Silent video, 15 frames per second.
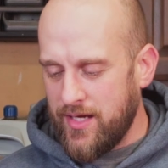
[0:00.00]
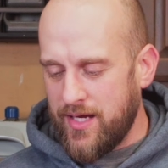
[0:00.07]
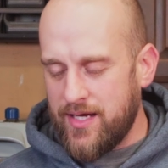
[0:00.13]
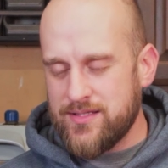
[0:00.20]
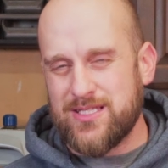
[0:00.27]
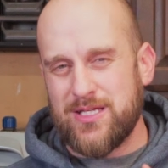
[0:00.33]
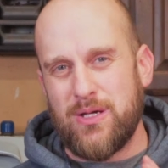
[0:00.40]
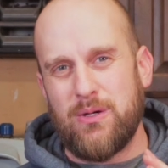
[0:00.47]

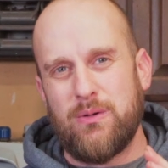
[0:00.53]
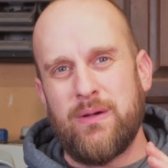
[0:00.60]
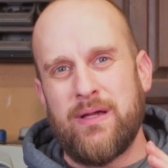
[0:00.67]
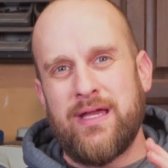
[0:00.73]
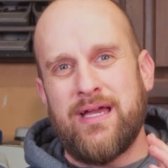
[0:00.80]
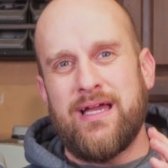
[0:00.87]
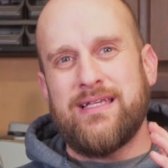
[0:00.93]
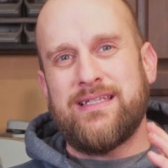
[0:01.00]
And so,
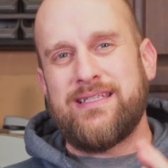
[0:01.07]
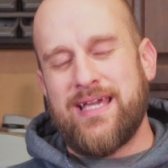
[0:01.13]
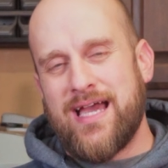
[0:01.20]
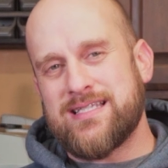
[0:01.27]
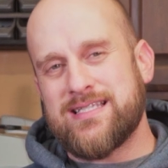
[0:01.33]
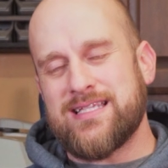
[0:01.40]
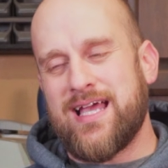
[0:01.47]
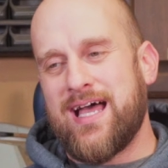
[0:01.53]

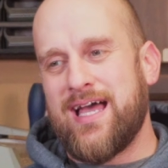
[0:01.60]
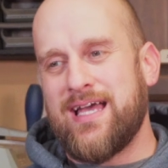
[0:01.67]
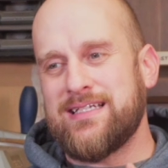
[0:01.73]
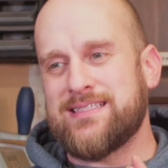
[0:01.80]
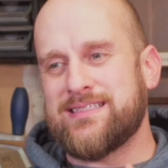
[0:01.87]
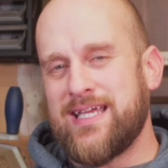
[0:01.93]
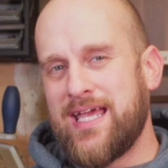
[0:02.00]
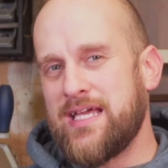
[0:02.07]
yes, I
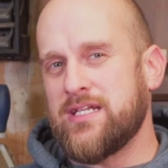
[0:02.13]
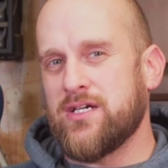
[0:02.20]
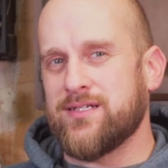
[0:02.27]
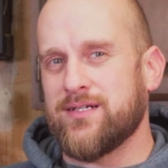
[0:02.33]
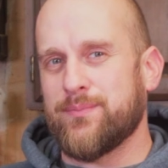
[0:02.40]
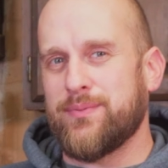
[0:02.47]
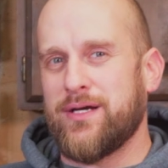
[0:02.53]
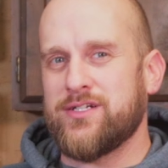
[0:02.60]
stayed
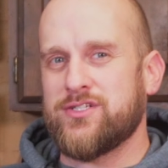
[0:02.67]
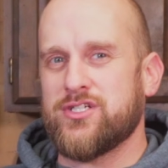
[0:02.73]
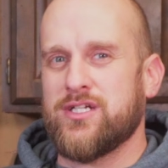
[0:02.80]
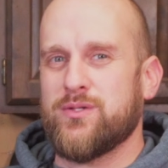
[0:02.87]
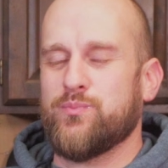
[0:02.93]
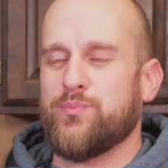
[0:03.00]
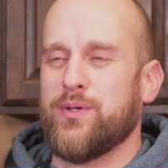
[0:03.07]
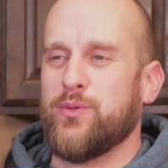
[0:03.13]
under
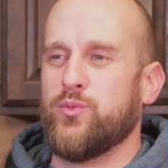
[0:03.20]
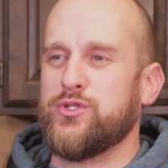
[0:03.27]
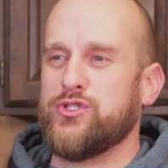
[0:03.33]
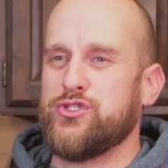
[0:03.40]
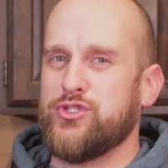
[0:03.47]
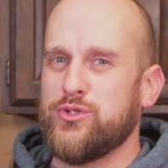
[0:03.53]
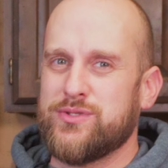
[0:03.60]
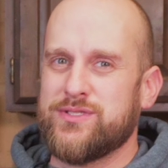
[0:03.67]
budget, but
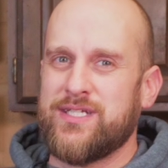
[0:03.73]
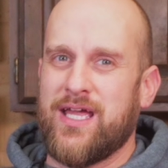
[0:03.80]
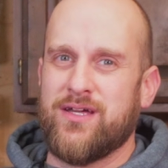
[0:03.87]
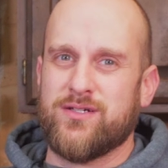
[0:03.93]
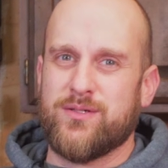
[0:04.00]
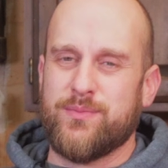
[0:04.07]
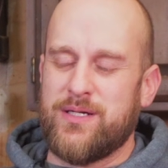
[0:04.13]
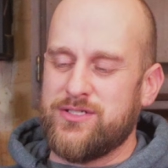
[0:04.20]
would you stay
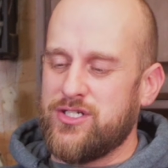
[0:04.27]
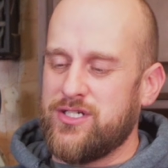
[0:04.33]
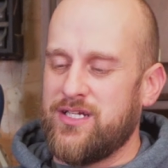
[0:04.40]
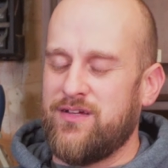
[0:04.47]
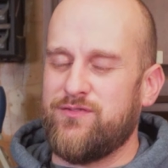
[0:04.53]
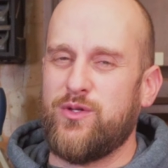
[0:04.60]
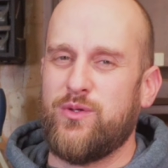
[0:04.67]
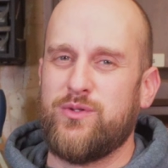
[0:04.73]
under budget
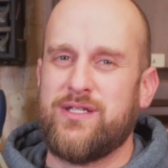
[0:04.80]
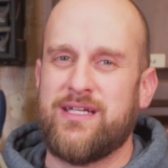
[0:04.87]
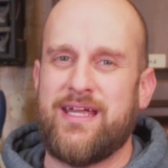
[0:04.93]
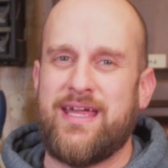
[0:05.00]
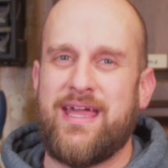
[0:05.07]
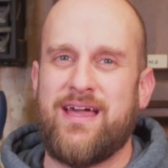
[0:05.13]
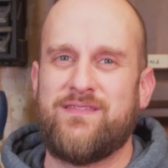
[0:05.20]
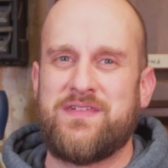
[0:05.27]
if you
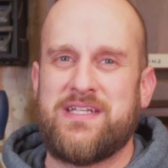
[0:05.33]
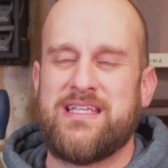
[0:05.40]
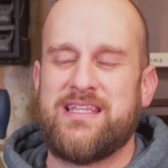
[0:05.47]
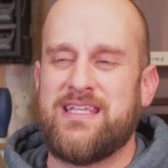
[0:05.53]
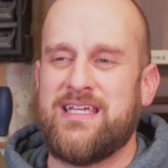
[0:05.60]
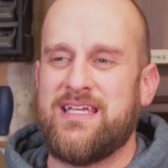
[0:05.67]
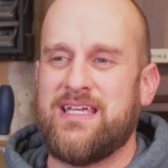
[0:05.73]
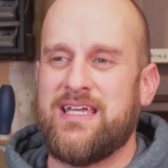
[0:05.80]
didn't have
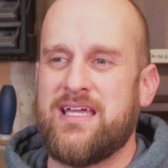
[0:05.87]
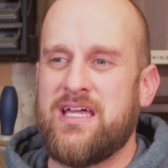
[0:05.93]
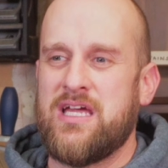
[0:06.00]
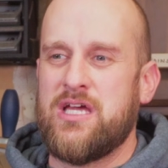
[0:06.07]
anything?